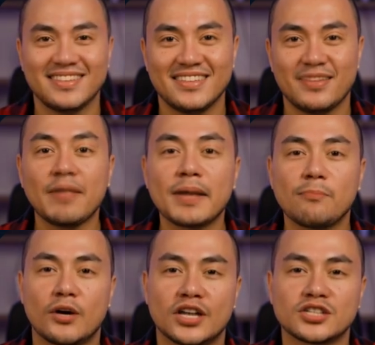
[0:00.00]
The main
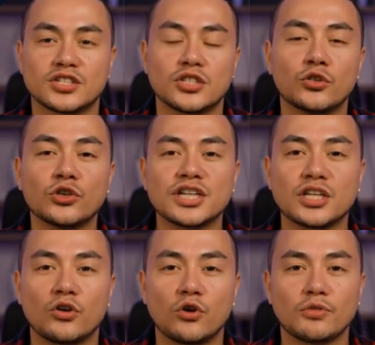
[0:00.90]
branch is usually
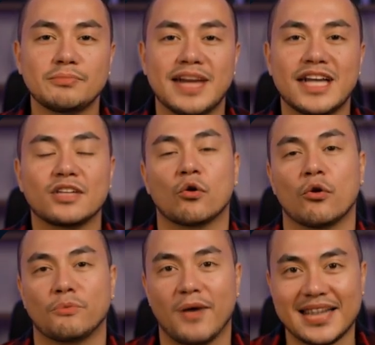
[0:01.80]
called main or
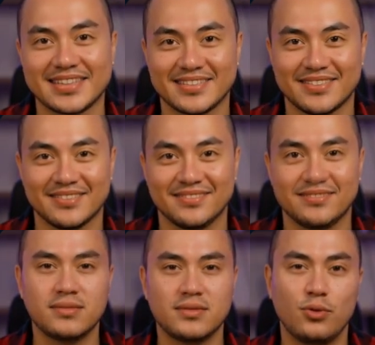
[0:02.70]
master.
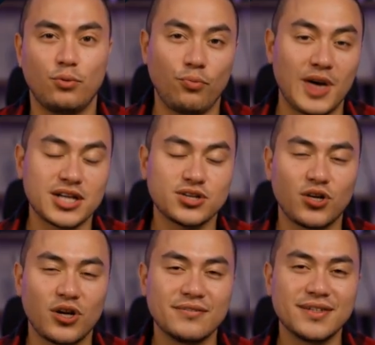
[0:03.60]
You branch
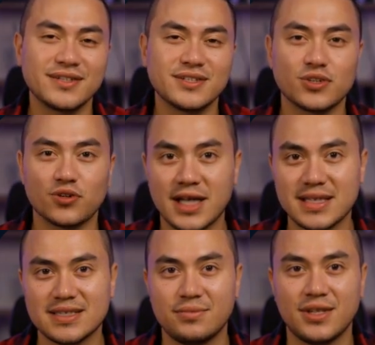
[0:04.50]
off it to try
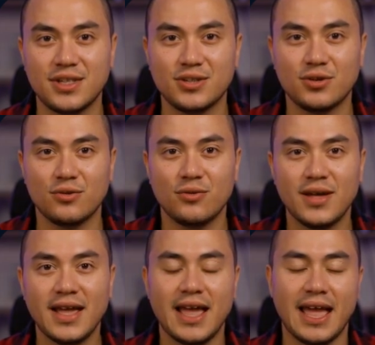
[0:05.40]
something new,
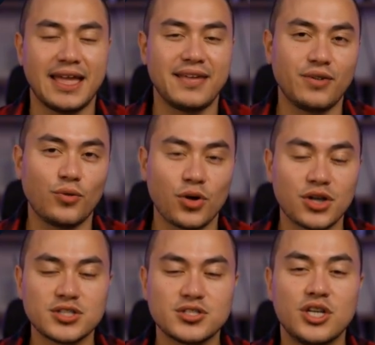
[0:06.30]
and if it
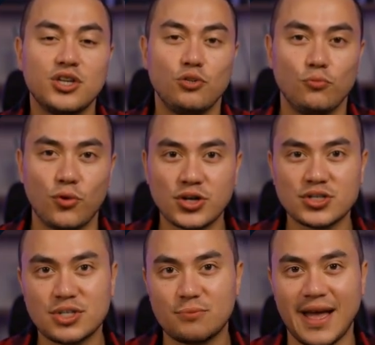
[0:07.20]
works, you
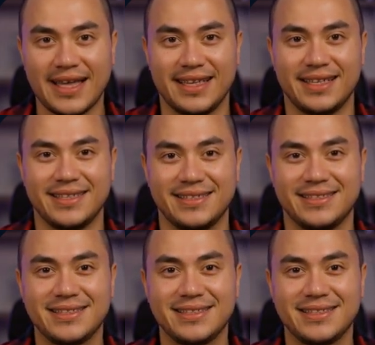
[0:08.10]
merge it back in.